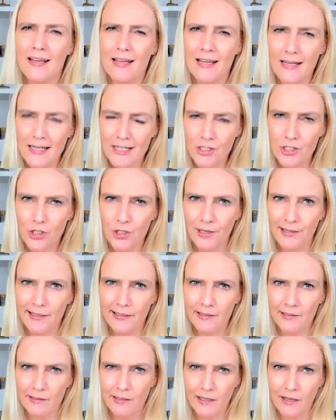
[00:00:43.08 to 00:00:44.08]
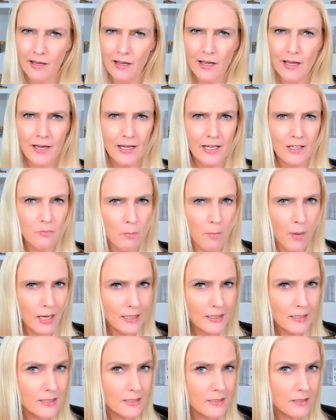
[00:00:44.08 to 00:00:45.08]
Initially, it
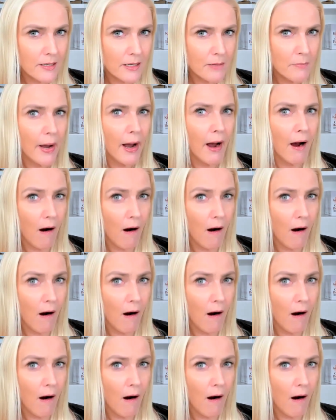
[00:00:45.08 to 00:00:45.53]
might seem